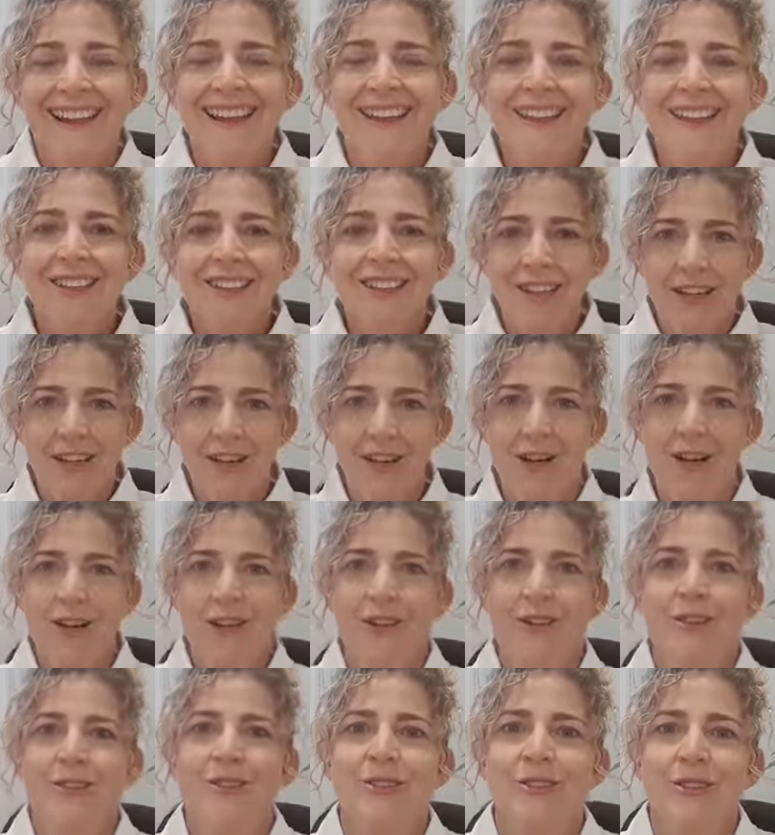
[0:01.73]

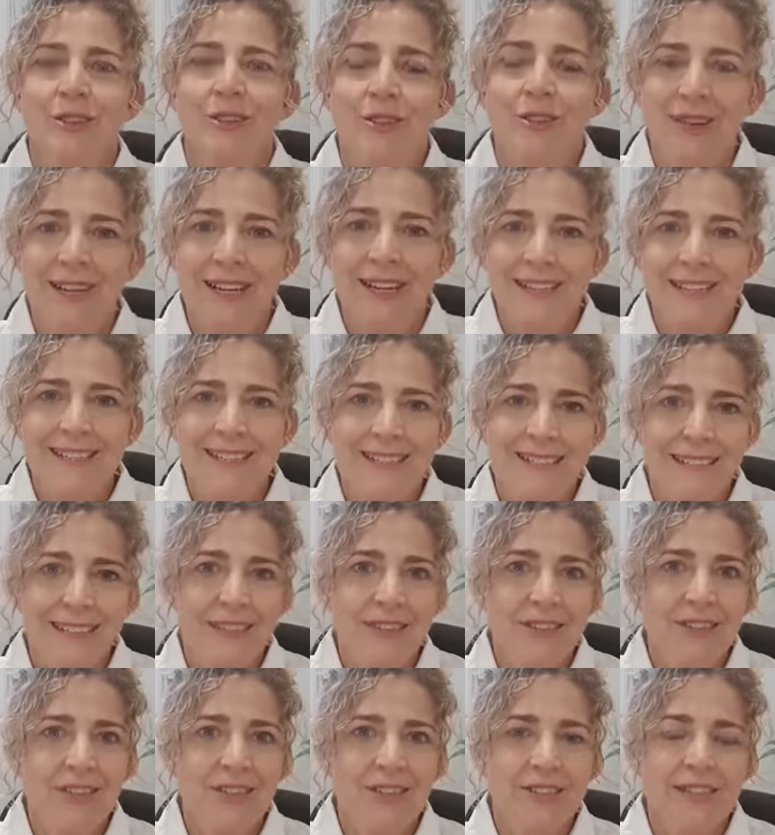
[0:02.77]
Hello, so great to see
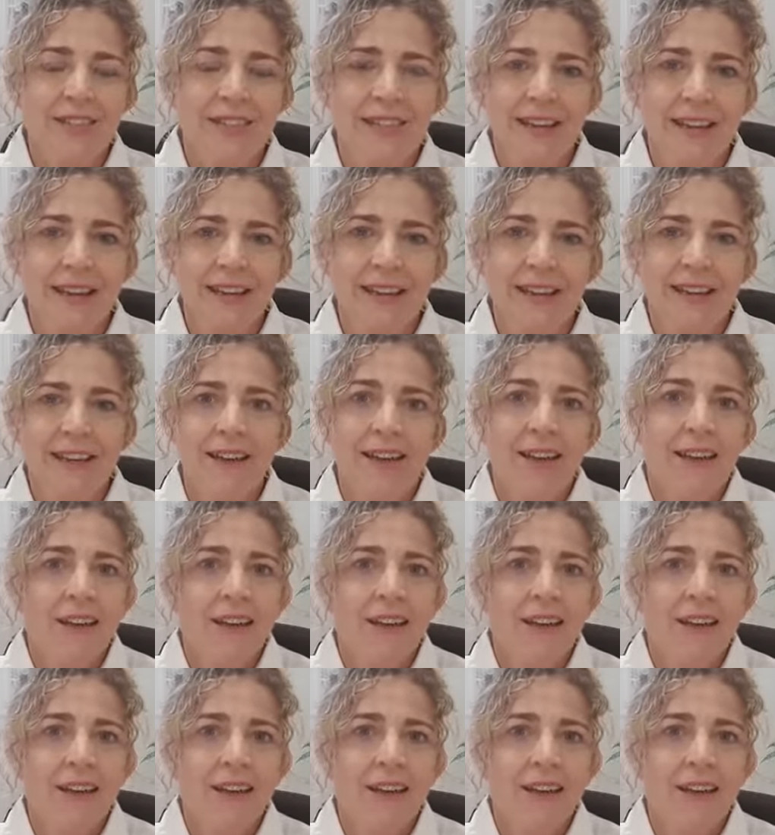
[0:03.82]
you today.